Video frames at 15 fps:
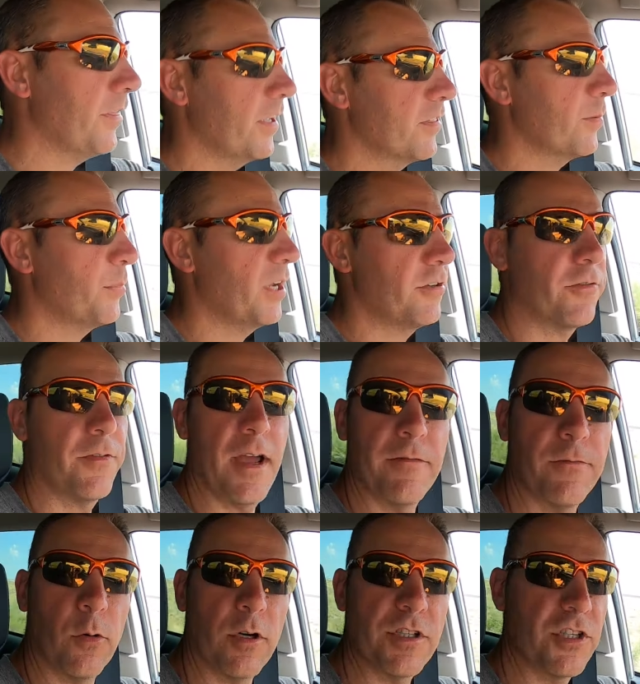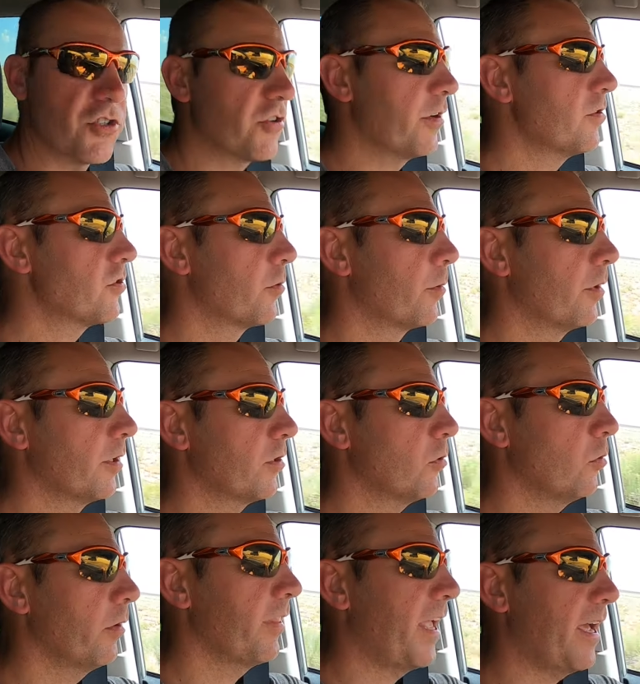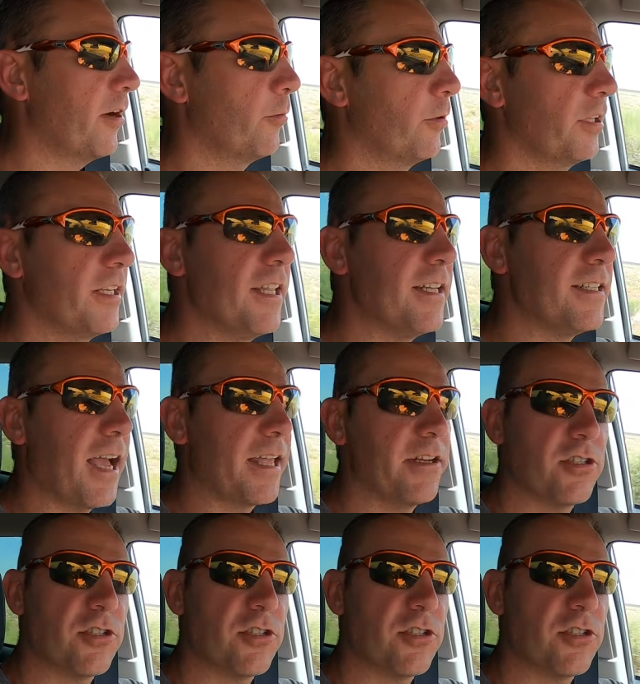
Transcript: I thought the petrified forest and trees were really cool. They had a really neat